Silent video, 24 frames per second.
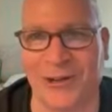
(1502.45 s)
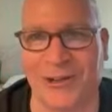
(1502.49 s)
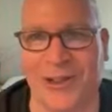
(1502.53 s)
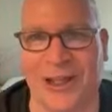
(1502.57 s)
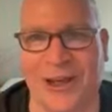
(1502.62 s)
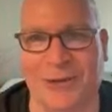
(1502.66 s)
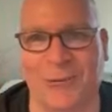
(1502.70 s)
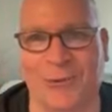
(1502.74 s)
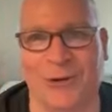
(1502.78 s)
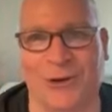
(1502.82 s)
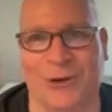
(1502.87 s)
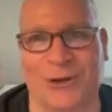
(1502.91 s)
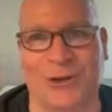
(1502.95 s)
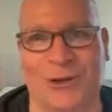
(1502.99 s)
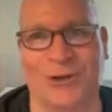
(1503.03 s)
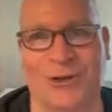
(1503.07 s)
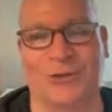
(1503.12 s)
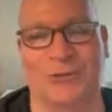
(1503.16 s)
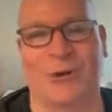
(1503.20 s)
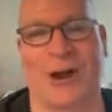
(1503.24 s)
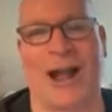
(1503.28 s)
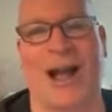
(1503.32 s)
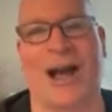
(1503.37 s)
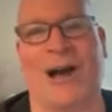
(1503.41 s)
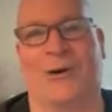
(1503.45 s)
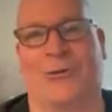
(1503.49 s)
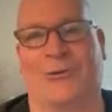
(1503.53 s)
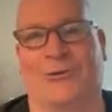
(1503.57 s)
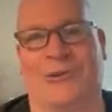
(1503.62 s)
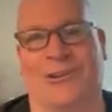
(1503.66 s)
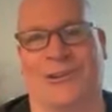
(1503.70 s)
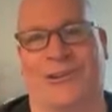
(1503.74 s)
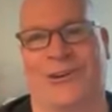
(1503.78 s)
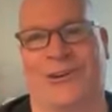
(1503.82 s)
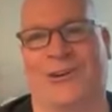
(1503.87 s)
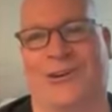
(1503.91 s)
hear that word
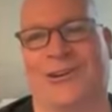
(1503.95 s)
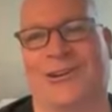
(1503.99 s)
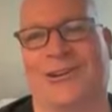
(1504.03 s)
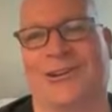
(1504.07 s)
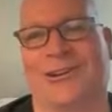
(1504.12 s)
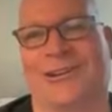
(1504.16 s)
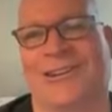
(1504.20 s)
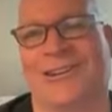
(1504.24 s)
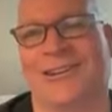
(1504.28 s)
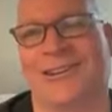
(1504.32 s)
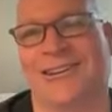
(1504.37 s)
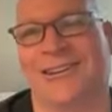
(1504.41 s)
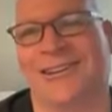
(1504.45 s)
kraut in our.